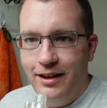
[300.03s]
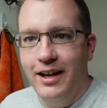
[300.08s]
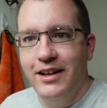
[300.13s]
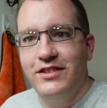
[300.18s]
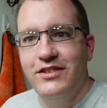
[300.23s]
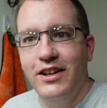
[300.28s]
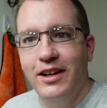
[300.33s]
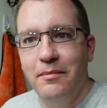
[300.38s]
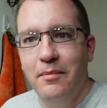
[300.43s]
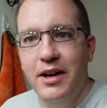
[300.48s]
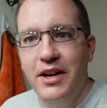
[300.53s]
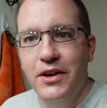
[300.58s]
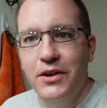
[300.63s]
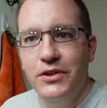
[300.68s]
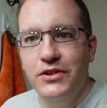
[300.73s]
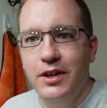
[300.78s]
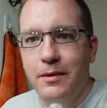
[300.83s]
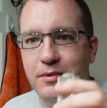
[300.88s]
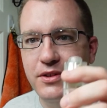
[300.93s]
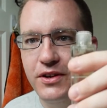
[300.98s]
I stuck my
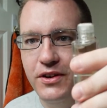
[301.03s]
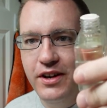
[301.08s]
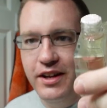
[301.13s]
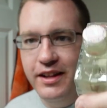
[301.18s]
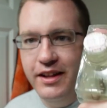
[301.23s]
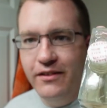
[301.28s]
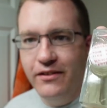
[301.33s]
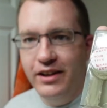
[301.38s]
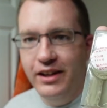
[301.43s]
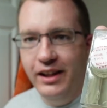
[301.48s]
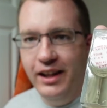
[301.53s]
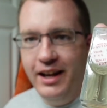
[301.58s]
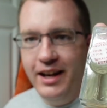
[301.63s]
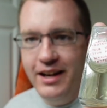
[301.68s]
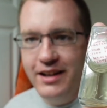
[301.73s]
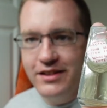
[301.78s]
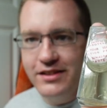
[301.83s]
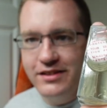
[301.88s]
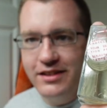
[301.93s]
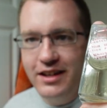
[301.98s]
nose up to it and then
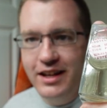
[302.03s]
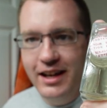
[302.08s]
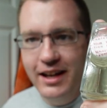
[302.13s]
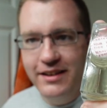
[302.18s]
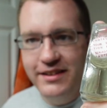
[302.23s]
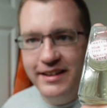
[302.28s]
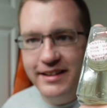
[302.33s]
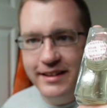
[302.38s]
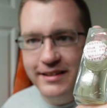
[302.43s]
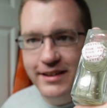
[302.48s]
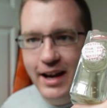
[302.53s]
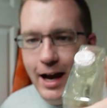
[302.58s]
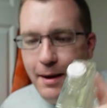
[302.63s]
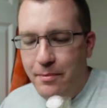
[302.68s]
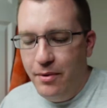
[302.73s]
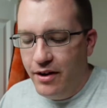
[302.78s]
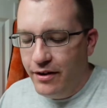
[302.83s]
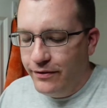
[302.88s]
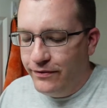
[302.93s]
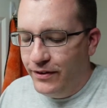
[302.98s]
realized you gotta take the
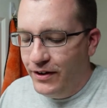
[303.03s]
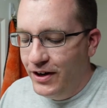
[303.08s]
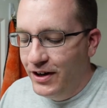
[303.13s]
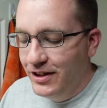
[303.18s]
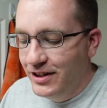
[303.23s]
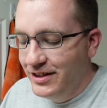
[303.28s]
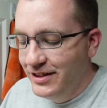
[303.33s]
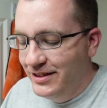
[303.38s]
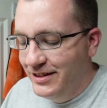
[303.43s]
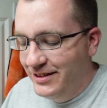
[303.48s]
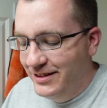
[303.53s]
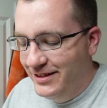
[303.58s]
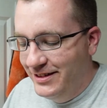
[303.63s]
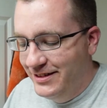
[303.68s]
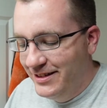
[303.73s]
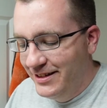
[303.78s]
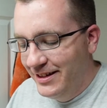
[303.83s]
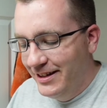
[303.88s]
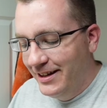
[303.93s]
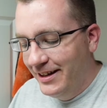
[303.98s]
top off first.